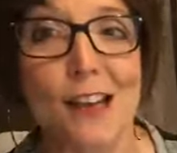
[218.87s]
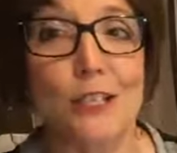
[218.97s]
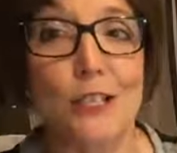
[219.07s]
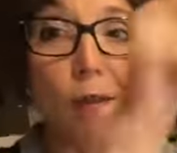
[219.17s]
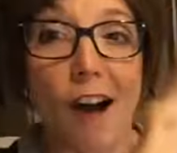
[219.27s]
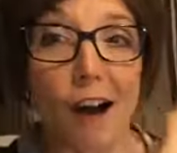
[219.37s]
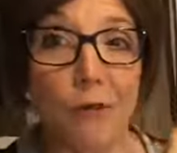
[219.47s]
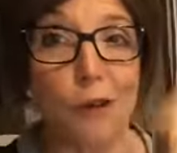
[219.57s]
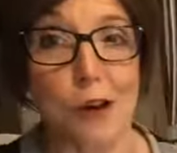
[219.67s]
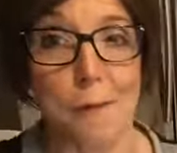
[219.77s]
Tomorrow
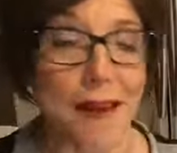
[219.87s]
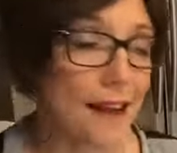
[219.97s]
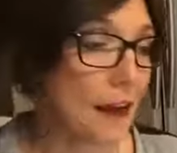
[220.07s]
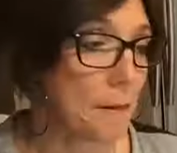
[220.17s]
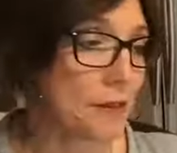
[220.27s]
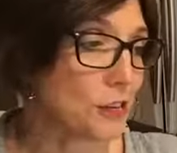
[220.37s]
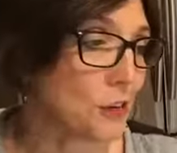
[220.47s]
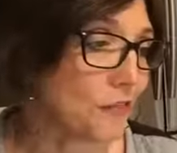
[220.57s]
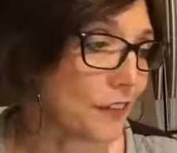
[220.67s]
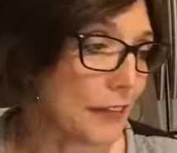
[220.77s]
we'll go back up and do
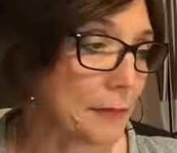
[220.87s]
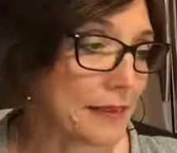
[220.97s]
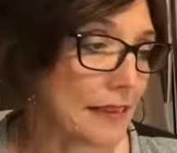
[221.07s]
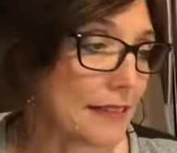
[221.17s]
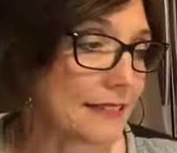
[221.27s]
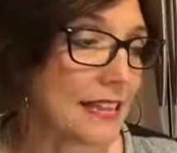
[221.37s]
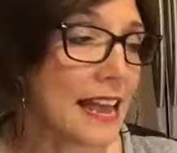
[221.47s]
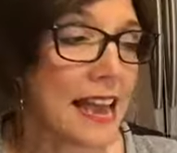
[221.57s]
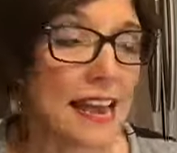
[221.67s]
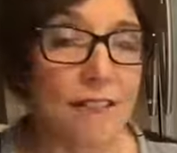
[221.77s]
Philippians.
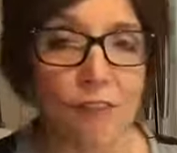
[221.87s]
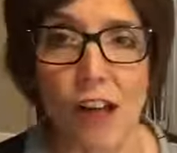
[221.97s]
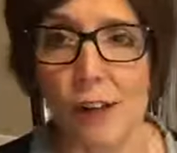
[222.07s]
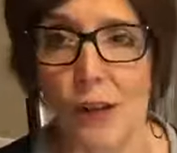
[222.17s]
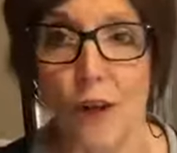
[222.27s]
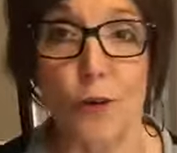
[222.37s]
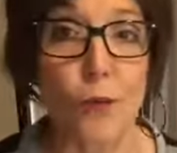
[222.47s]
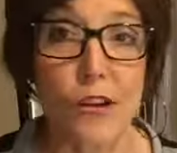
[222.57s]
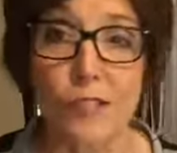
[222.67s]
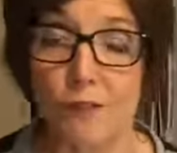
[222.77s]
And if y'all are going,
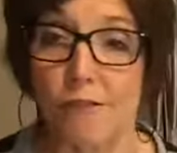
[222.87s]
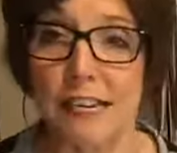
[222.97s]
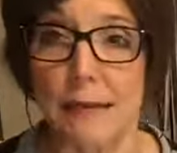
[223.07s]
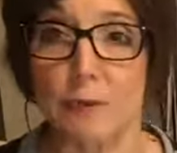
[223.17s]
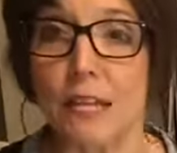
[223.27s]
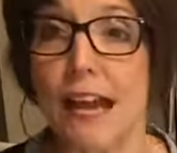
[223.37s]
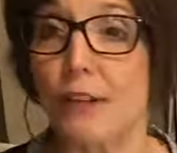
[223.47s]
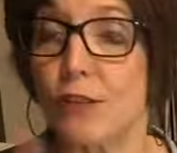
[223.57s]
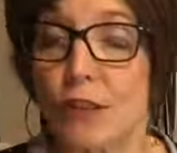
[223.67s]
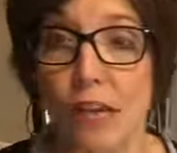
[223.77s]
where's the reading
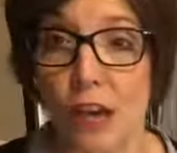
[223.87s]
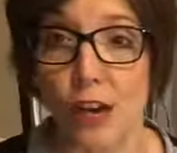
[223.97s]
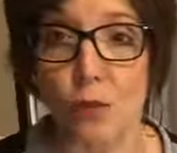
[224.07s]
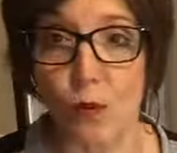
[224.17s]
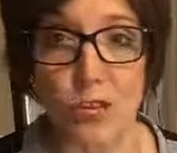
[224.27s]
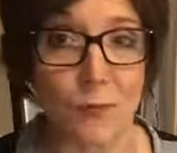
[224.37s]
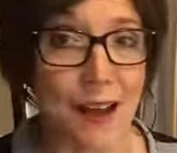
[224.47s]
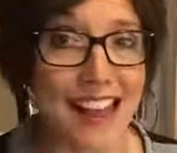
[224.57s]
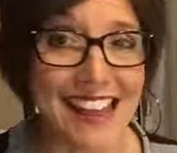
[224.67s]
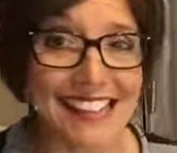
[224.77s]
plan? You can go to
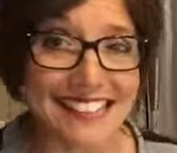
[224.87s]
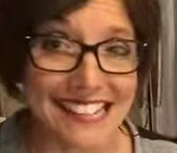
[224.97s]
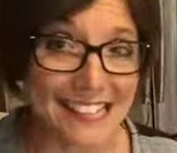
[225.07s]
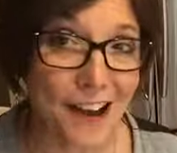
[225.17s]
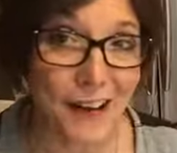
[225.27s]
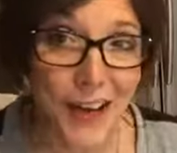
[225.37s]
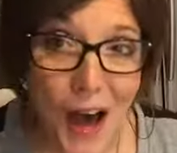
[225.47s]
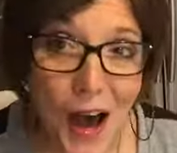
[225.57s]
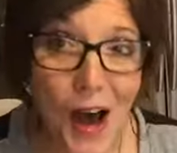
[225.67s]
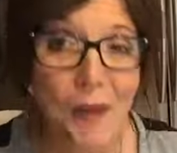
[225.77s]

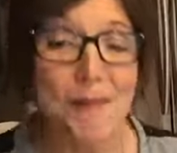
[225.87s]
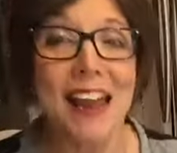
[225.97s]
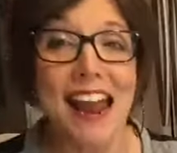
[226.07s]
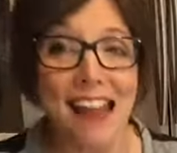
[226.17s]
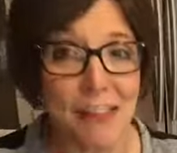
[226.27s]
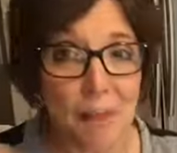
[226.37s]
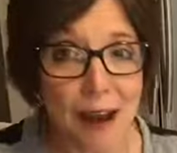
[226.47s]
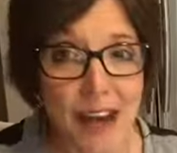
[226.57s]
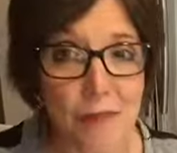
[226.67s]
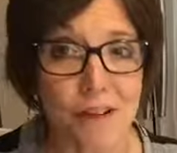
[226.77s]
wordsbyandylee.com and the
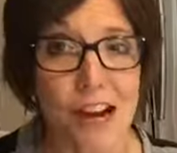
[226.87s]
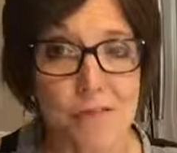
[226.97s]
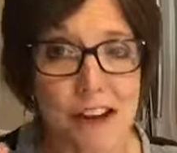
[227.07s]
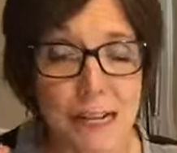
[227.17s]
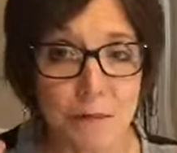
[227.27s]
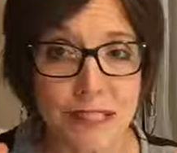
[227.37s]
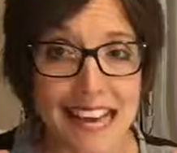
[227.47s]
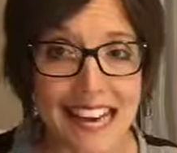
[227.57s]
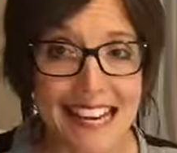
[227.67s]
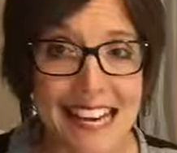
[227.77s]
Body Bread reading
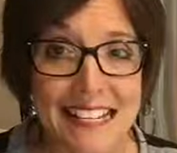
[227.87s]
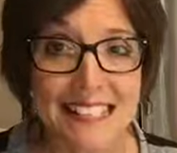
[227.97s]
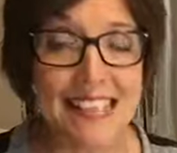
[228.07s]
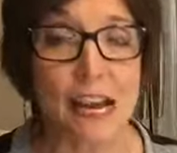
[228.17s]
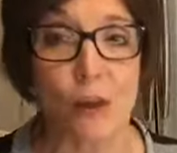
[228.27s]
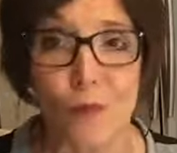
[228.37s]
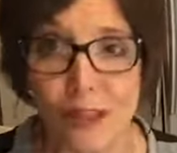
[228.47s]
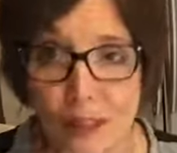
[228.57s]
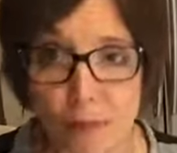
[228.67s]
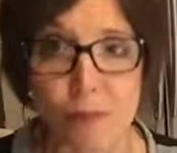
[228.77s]
plan is there
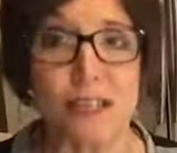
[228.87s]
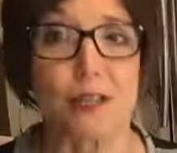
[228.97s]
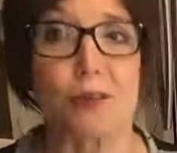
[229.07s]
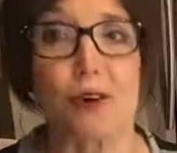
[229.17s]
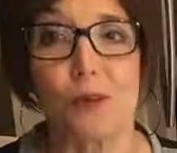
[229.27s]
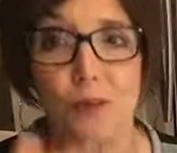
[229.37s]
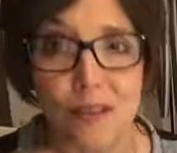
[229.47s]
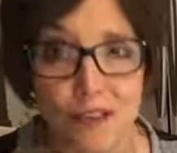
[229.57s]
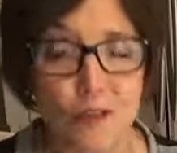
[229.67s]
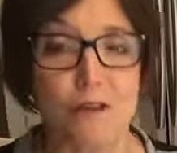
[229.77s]
with the printable,
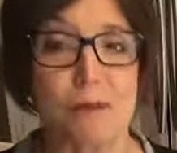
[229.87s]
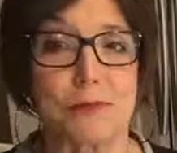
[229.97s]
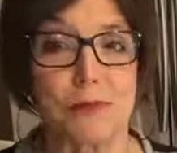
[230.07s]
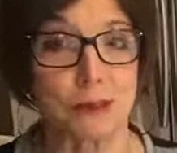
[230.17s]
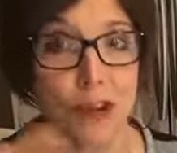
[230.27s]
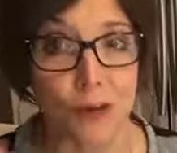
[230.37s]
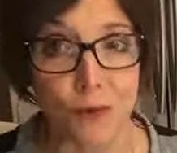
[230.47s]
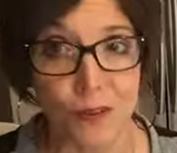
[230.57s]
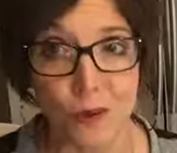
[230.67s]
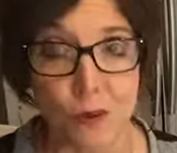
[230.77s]
with the scriptures, and
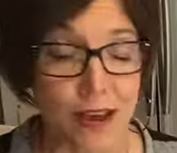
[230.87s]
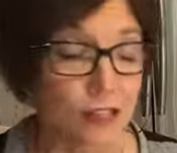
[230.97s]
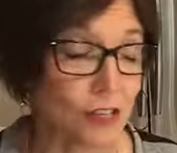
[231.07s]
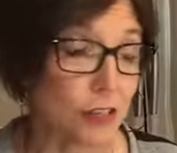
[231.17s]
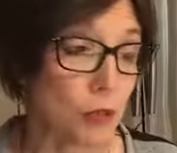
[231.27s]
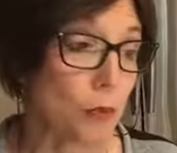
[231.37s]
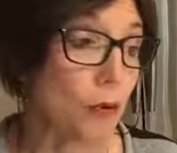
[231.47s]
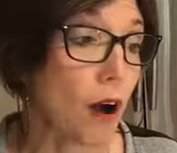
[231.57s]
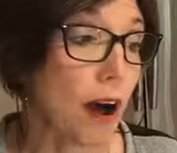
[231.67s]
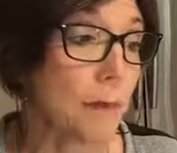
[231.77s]
with questions and
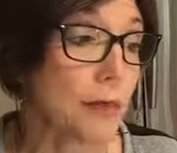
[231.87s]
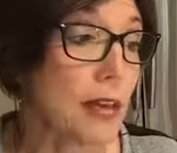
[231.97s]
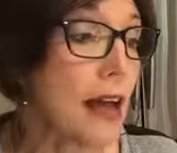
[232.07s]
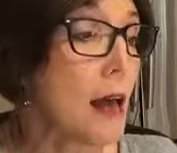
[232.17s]
prompts.